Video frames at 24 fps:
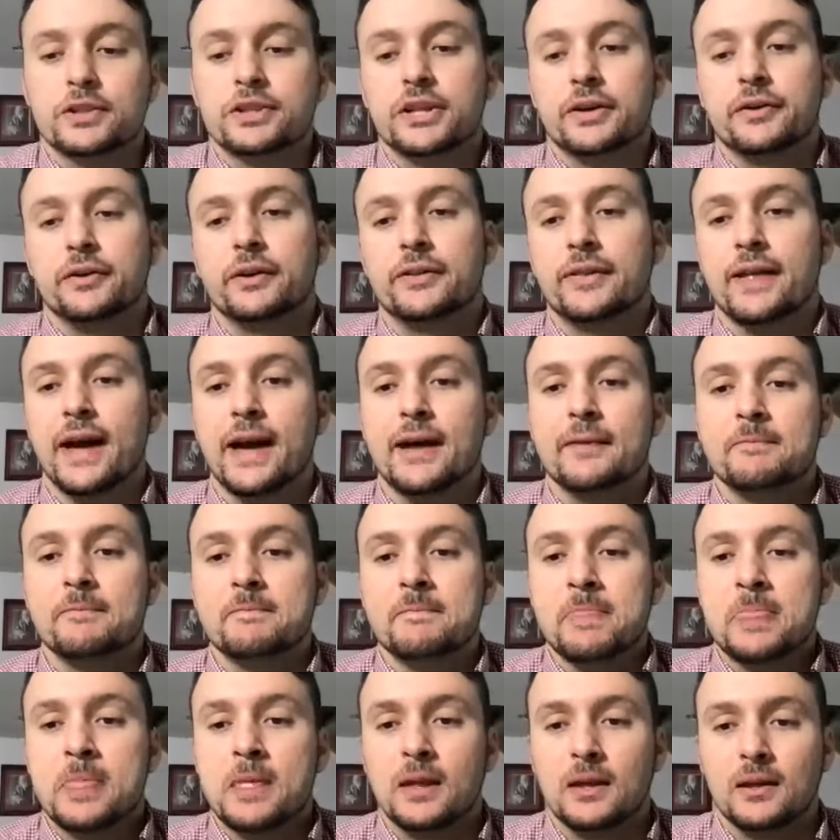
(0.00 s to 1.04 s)
sharing that.
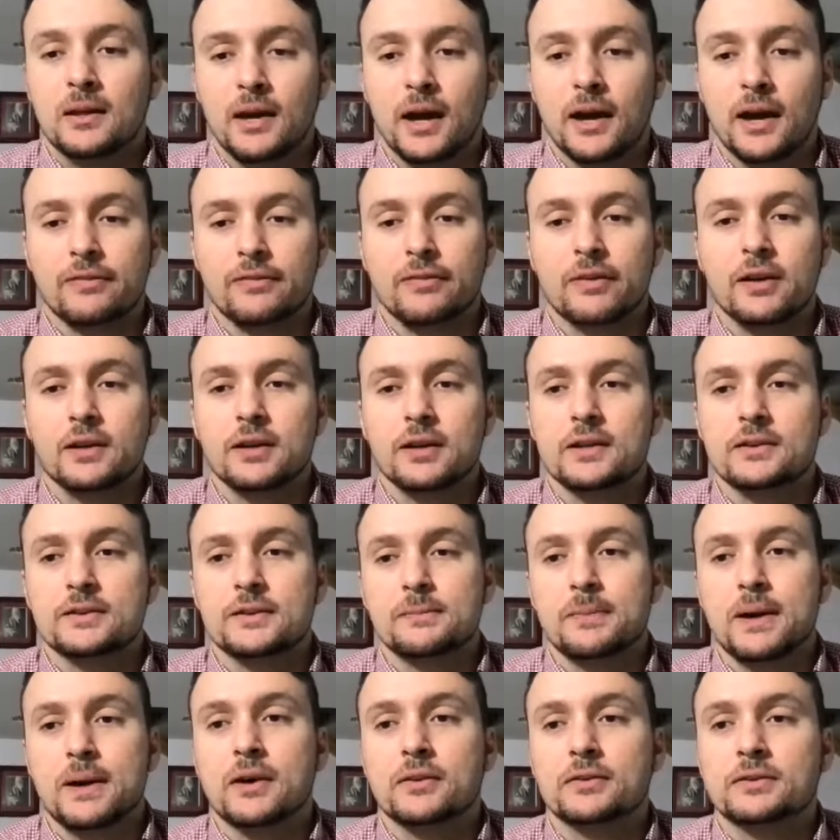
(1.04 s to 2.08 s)
I think it's
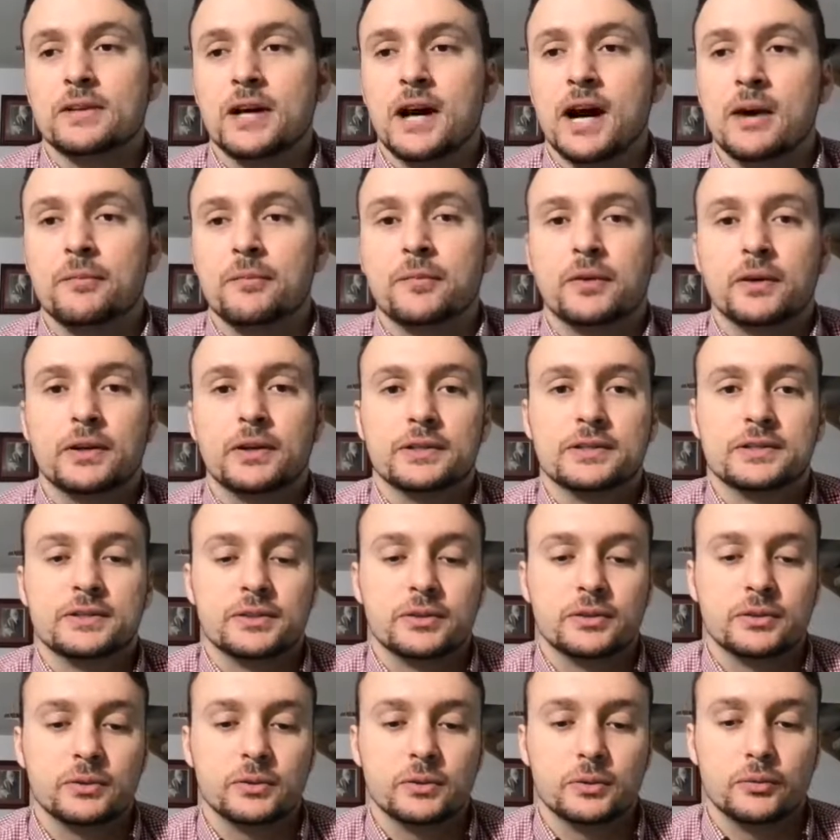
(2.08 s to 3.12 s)
about time for us
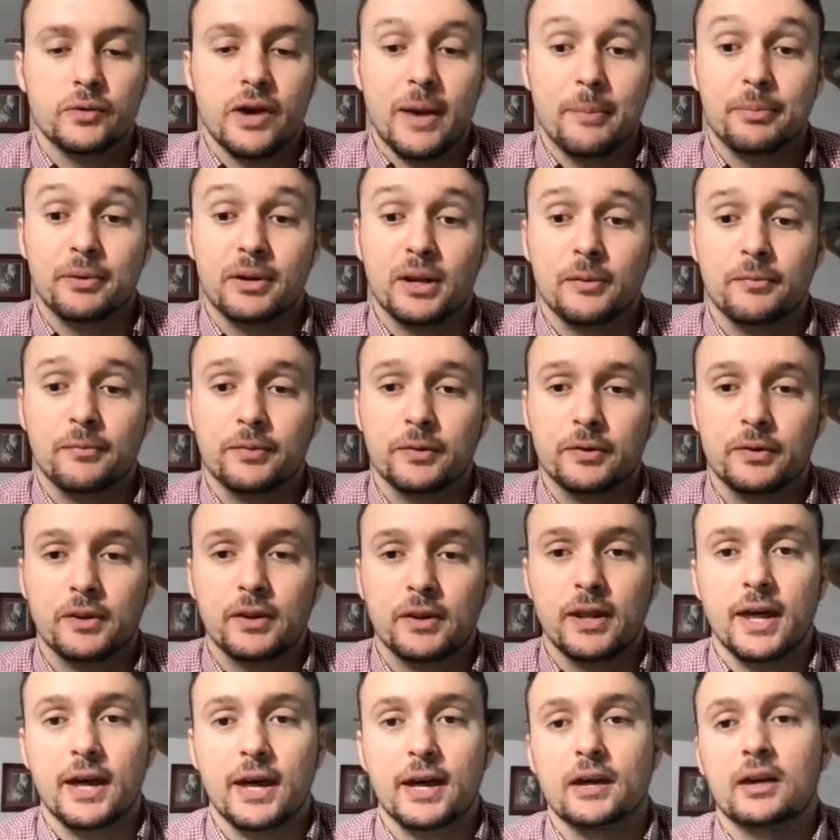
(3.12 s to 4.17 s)
to wrap it up for
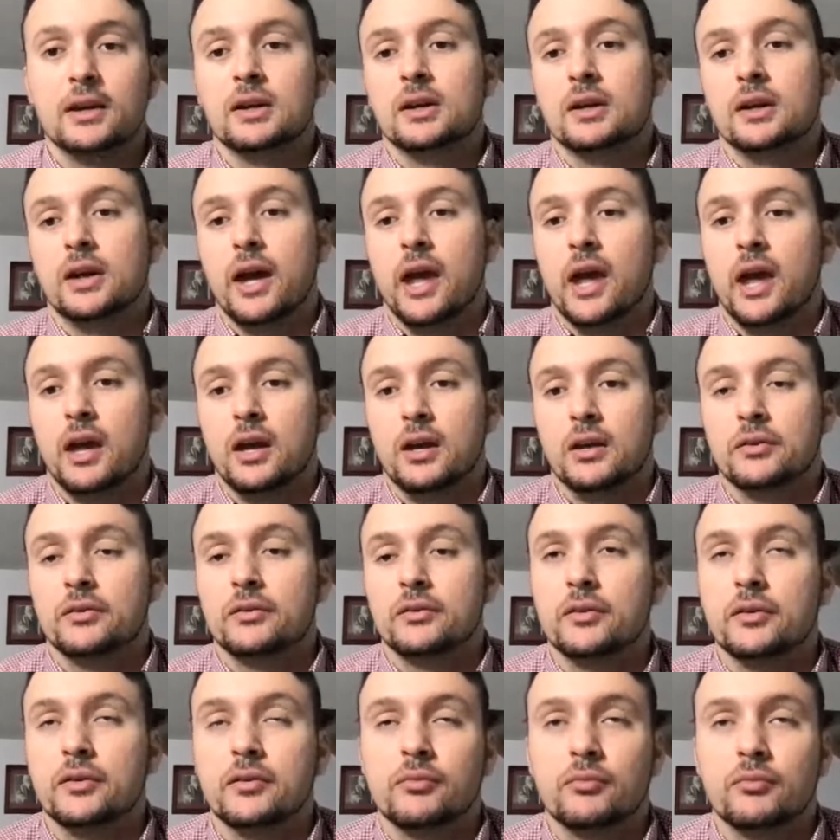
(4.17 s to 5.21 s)
today
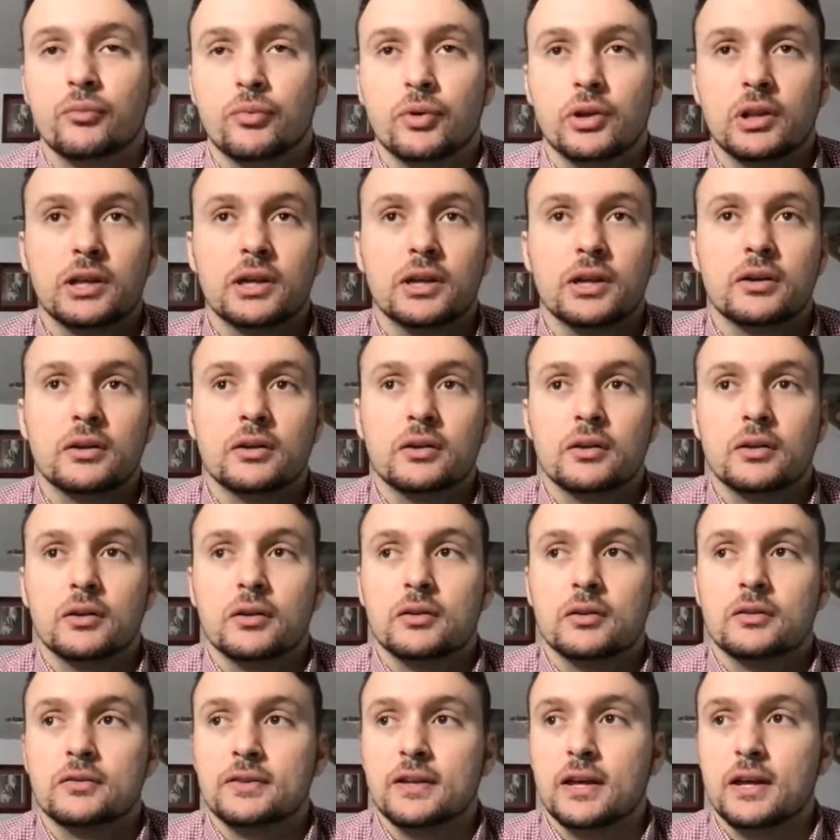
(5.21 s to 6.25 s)
and really
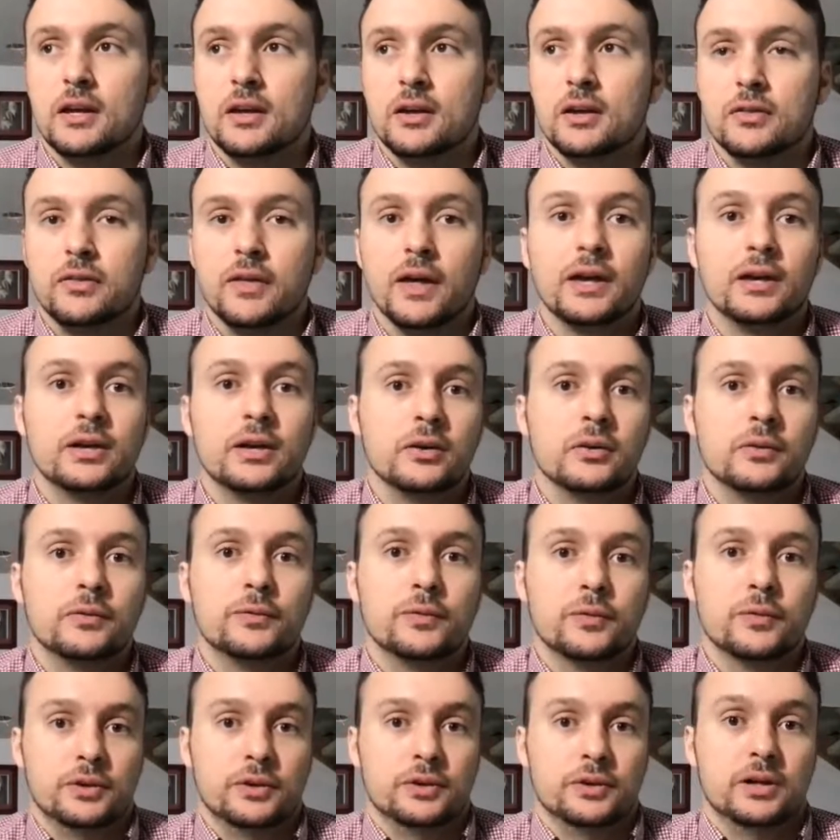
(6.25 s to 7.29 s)
say thank you
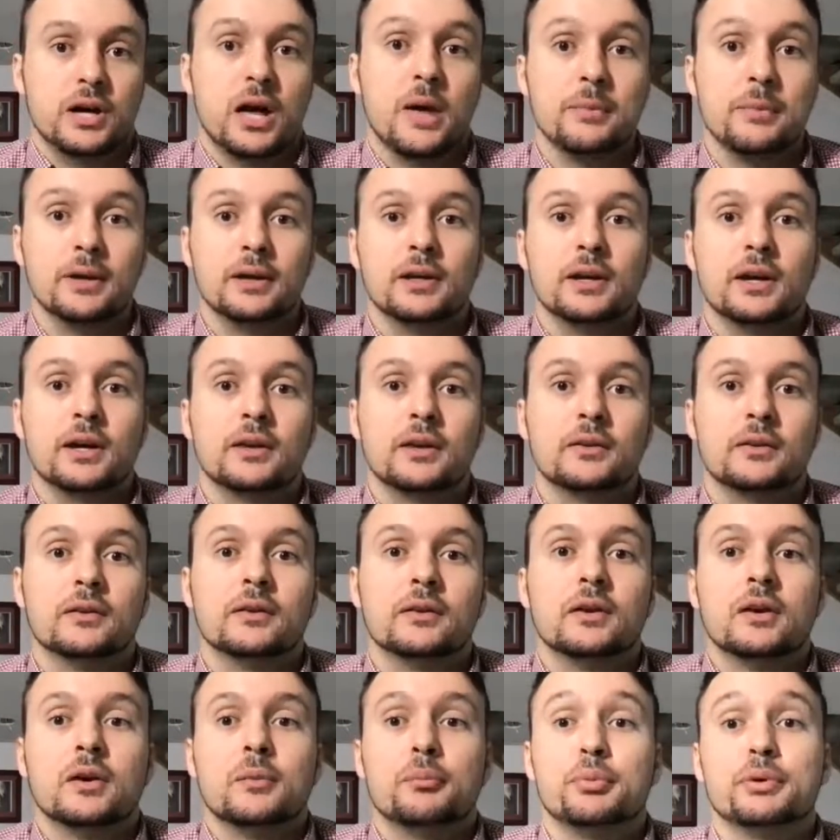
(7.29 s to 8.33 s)
for coming and
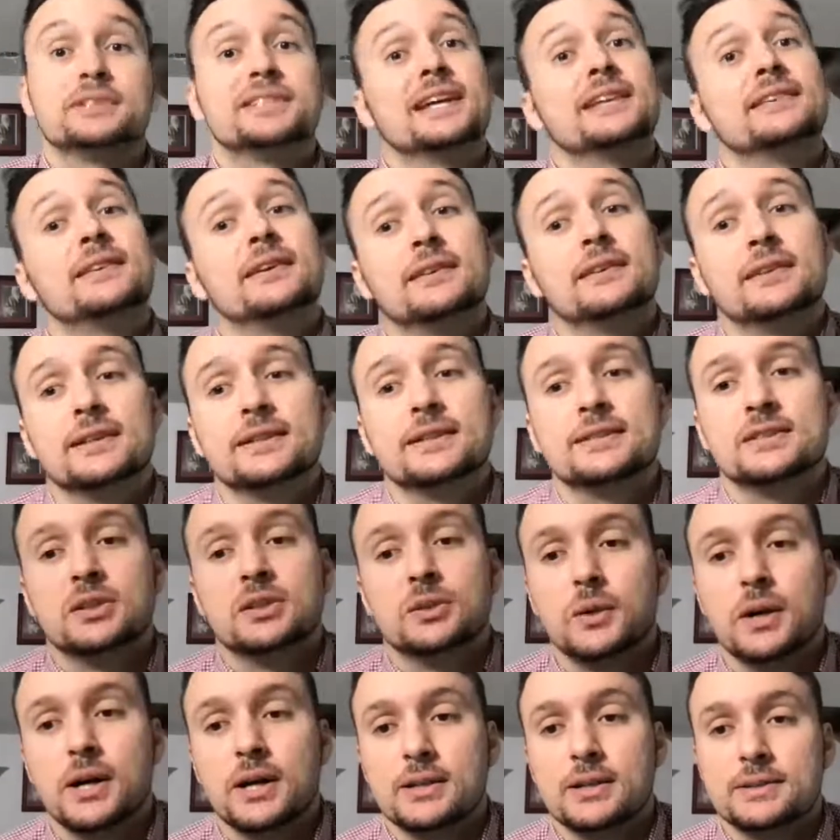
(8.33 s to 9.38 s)
presenting this
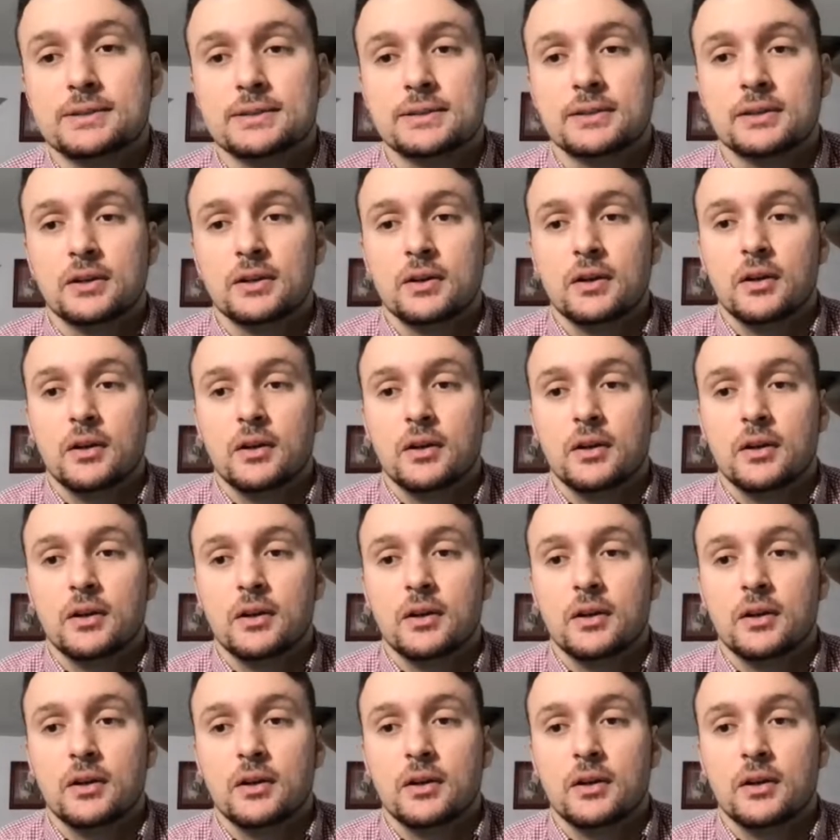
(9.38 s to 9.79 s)
to us,